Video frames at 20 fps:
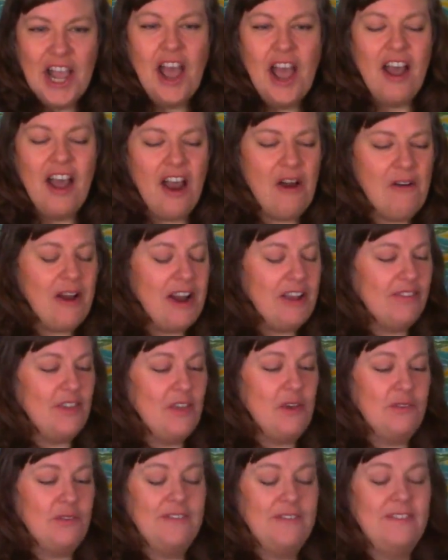All right.
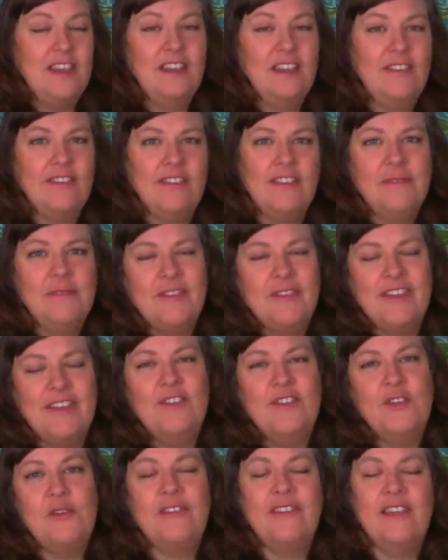So since
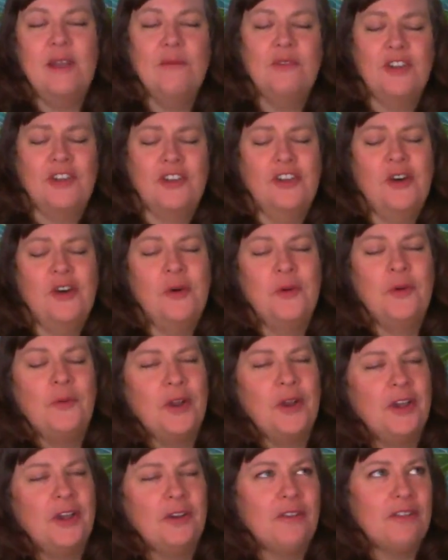you seem to know
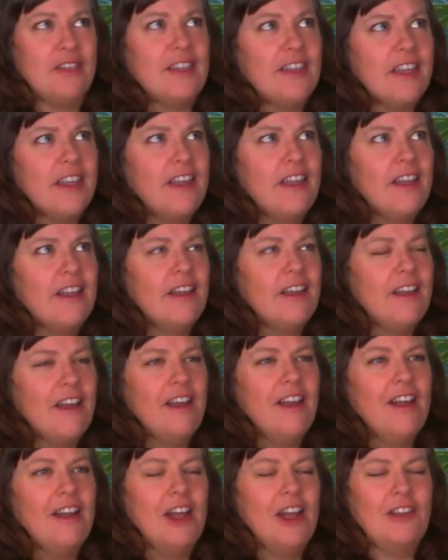what you're thinking,
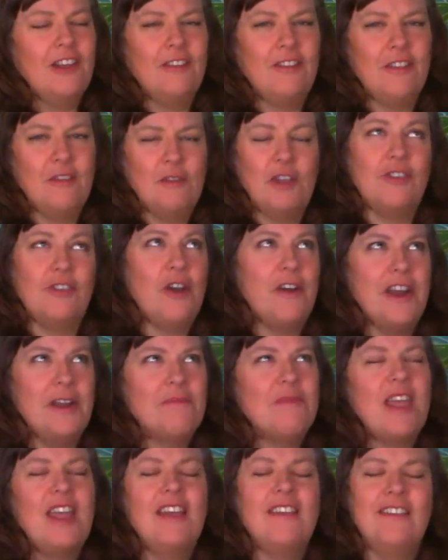
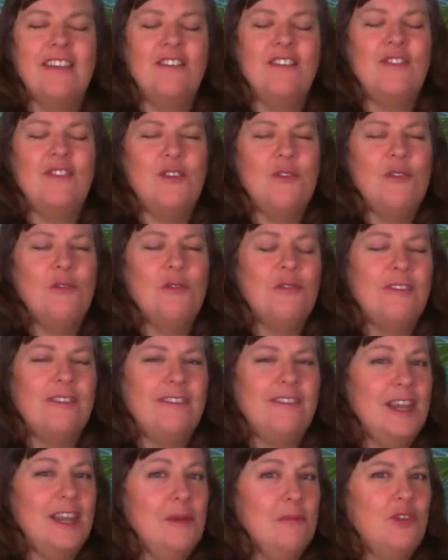since you
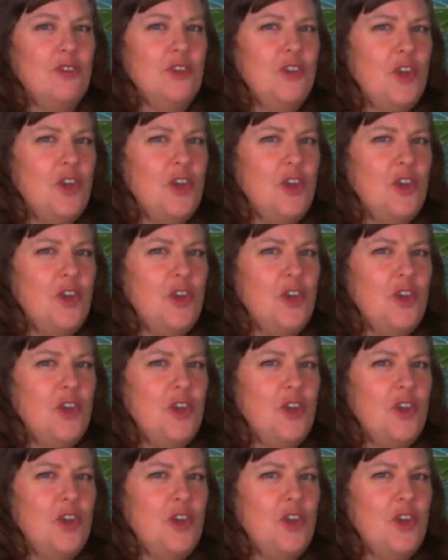seem to